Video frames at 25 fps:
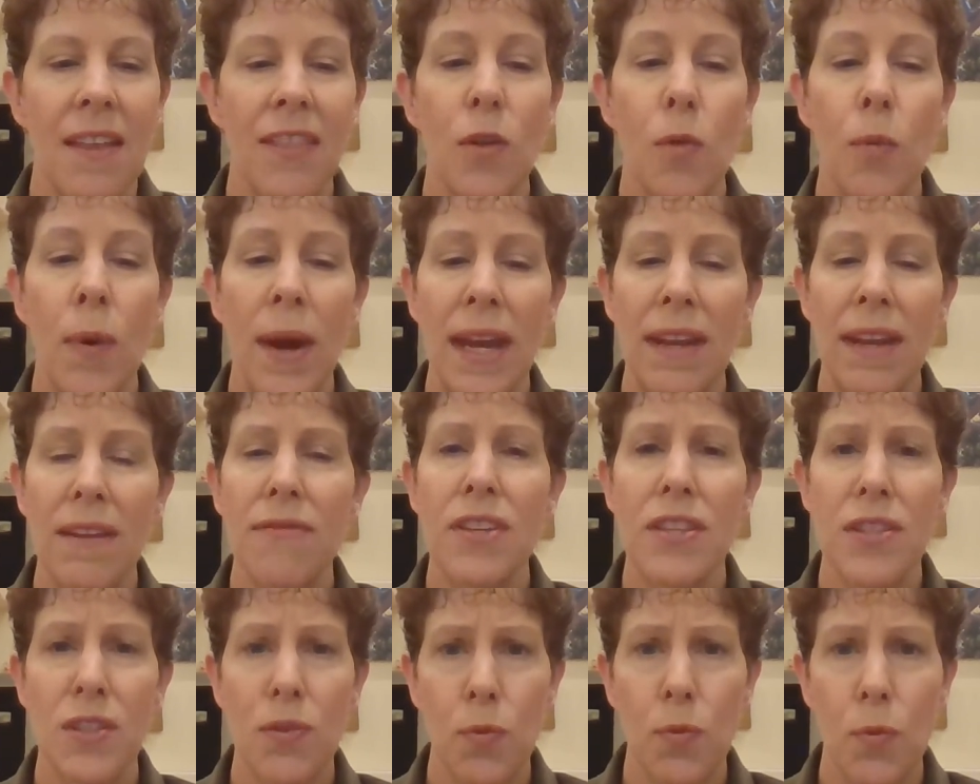The weight
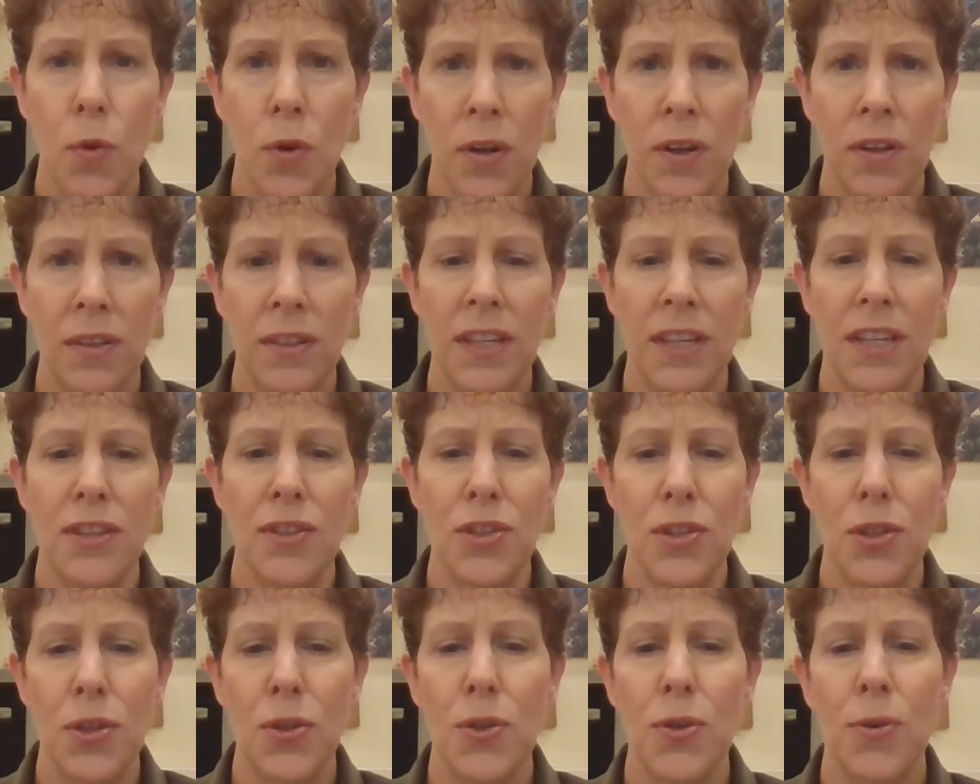of this world
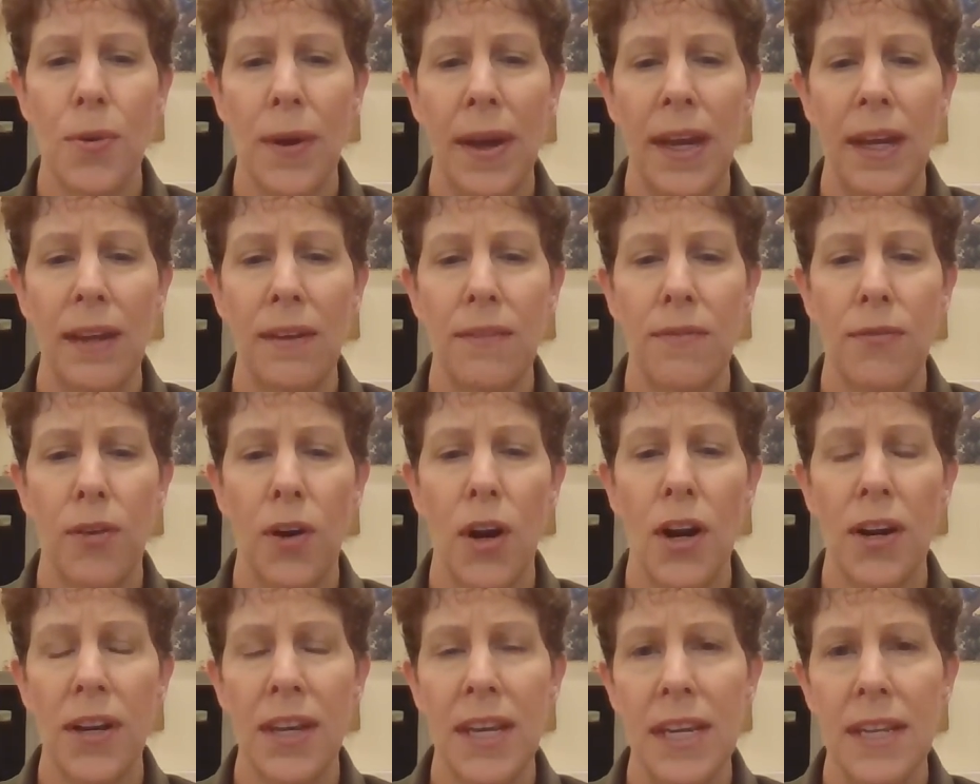is too great
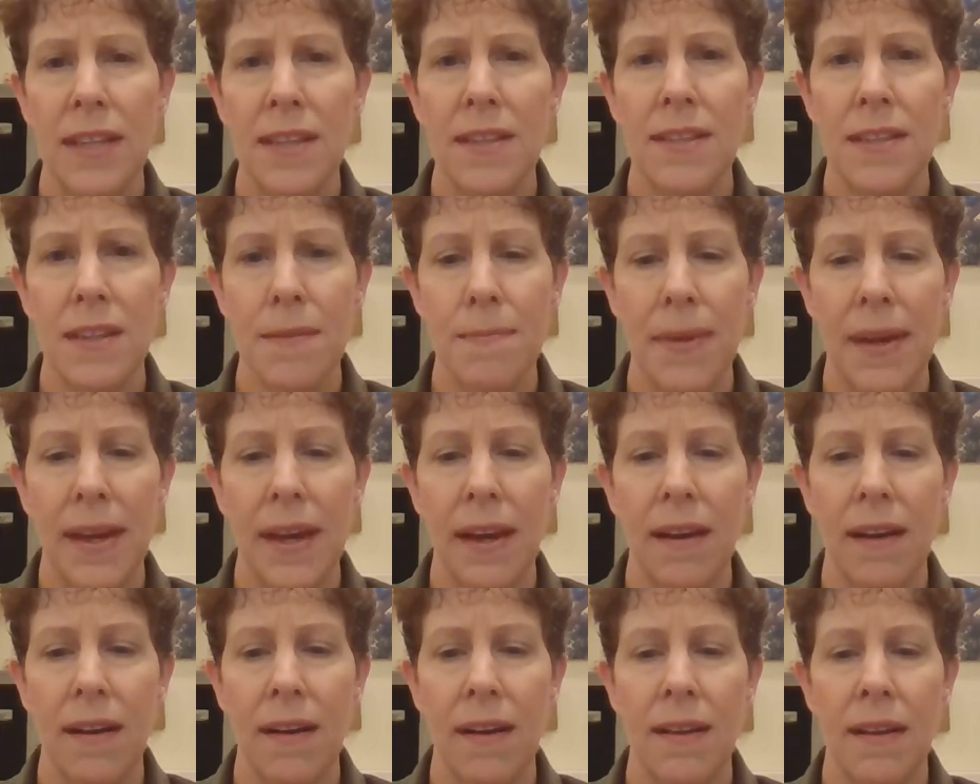for our kids to
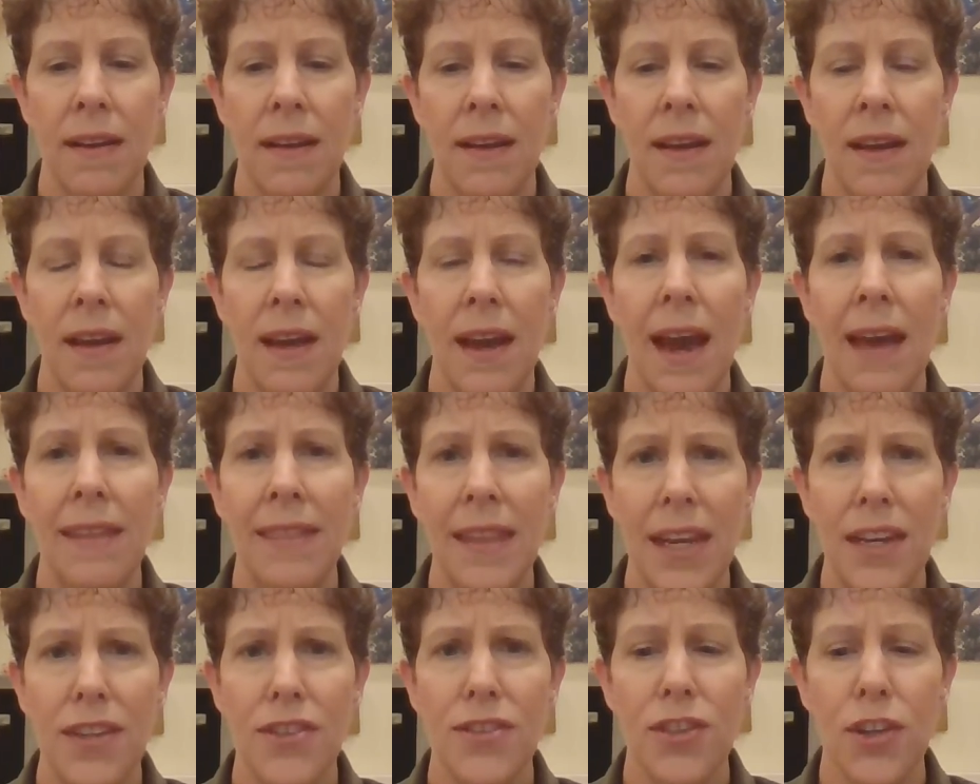bear,
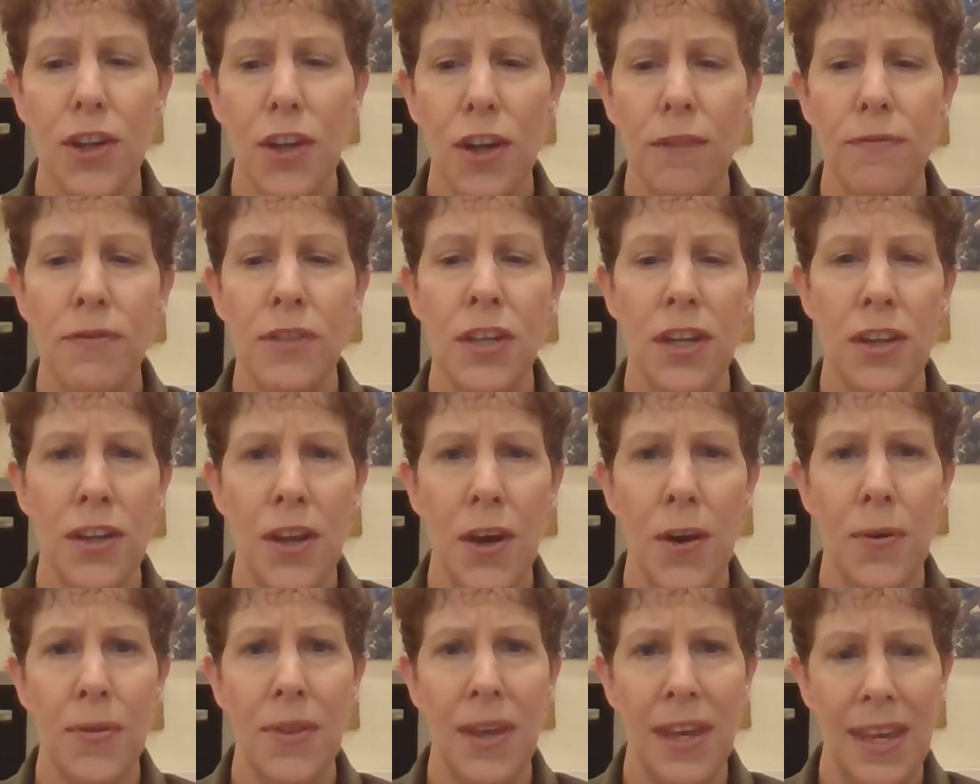and they deserve to
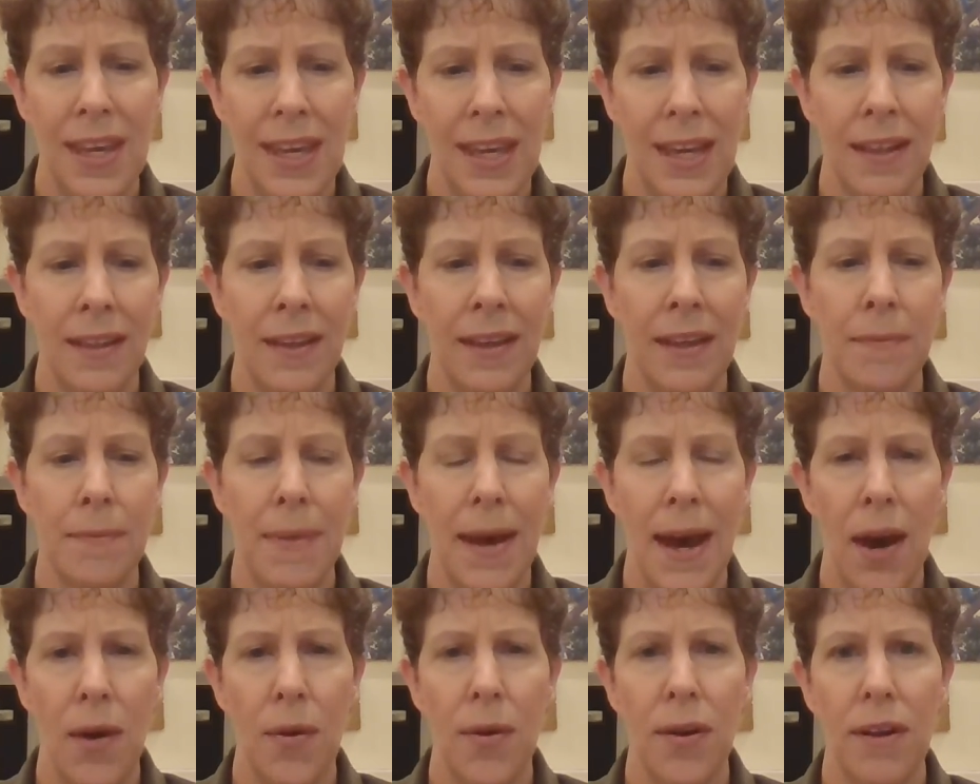know the healing
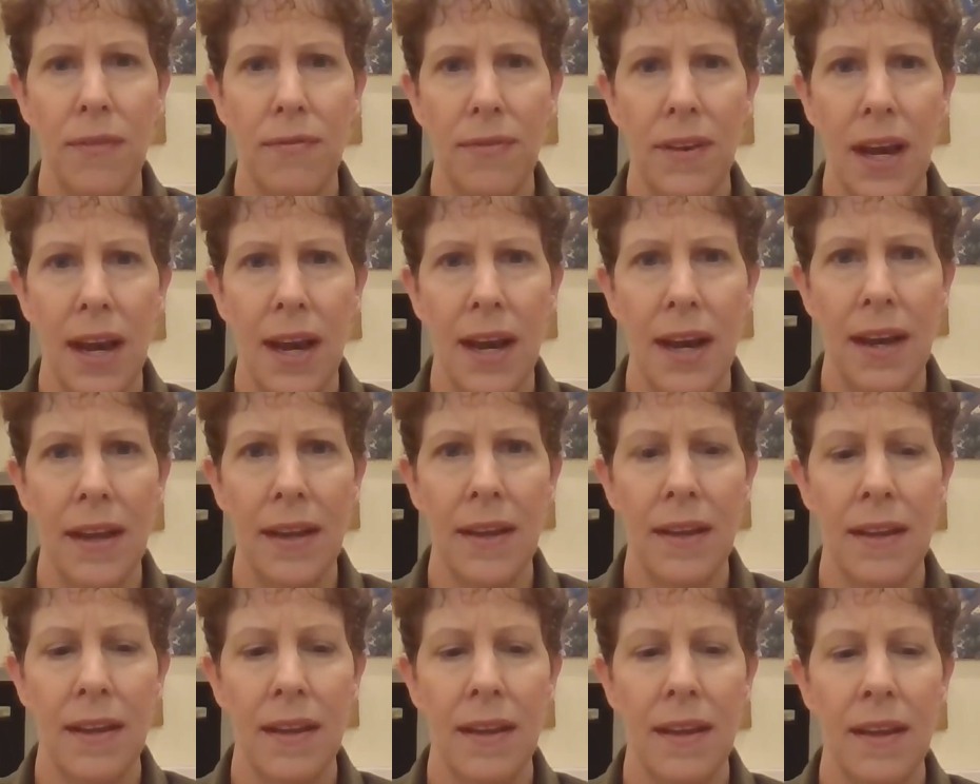power of
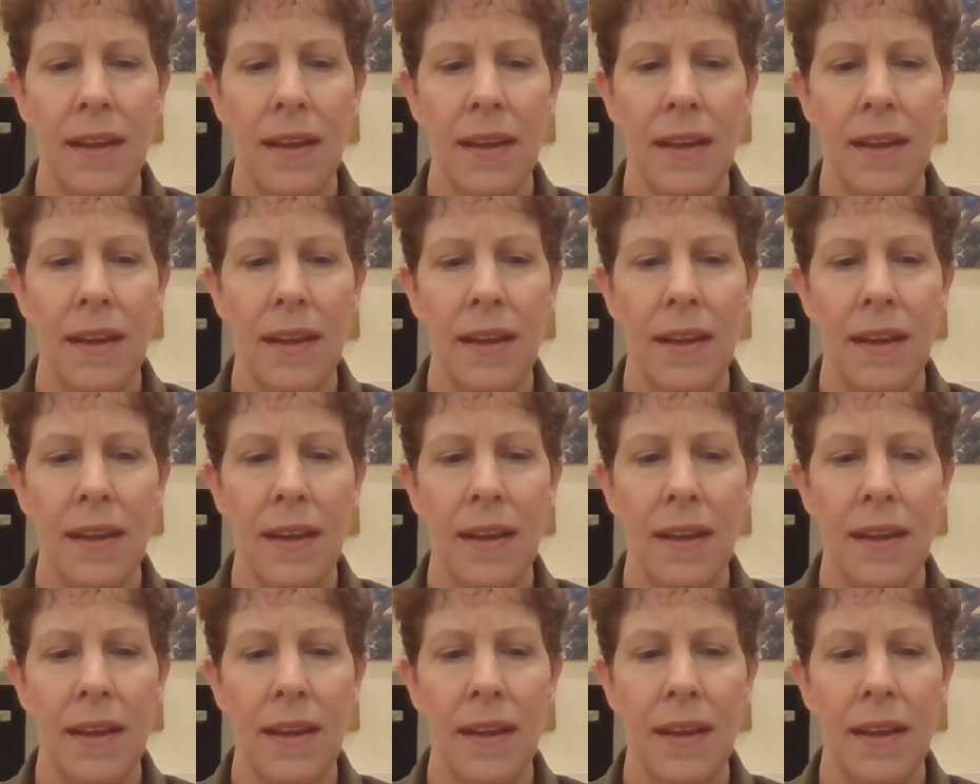God.